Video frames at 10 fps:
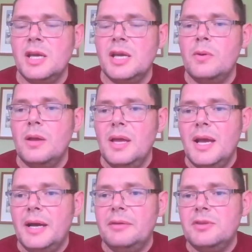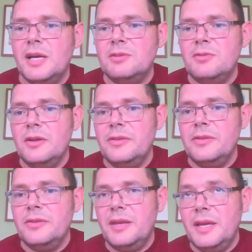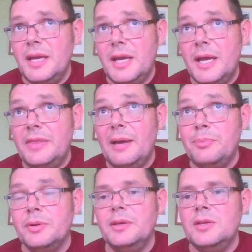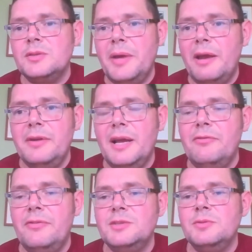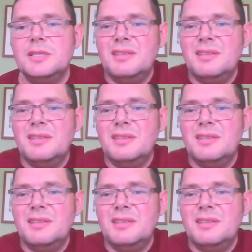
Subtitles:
So I'd rather at that point use parent average,